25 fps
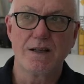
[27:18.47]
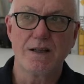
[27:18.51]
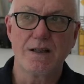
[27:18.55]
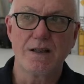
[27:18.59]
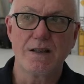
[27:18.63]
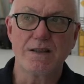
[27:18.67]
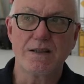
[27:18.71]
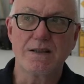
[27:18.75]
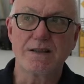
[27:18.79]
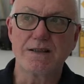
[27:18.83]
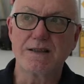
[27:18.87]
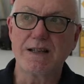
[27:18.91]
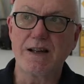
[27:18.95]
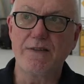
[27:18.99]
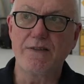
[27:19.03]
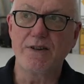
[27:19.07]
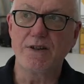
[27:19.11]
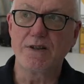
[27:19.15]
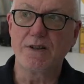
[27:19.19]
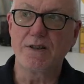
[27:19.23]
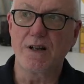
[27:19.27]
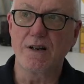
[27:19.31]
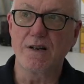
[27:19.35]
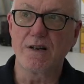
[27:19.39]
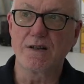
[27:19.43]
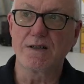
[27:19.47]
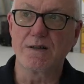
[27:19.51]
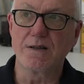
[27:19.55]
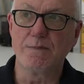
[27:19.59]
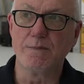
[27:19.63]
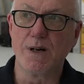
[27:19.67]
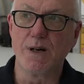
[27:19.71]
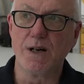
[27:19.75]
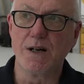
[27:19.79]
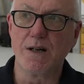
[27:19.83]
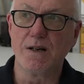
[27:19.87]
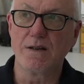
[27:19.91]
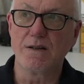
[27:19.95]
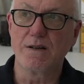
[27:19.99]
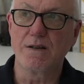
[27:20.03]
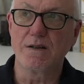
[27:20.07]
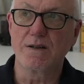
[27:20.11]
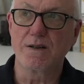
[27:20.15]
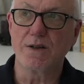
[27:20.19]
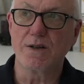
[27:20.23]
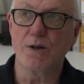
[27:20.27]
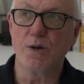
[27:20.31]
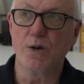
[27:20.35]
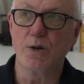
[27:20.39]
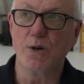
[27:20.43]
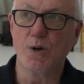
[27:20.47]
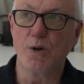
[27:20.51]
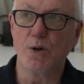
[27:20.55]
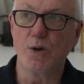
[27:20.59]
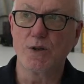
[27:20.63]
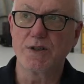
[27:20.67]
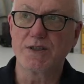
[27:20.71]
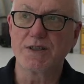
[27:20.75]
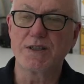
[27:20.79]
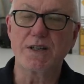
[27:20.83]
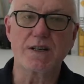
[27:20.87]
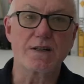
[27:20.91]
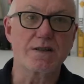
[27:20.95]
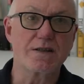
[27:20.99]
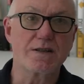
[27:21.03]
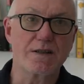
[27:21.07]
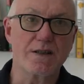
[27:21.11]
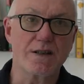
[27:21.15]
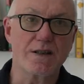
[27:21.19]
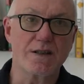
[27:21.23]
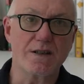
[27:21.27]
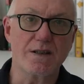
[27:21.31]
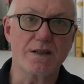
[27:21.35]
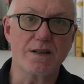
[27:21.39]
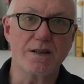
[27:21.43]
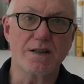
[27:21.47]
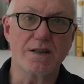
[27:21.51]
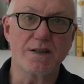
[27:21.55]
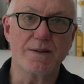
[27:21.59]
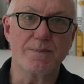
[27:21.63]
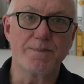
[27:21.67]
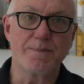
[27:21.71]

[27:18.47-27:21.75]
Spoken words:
It's $7 a month or $60 a year.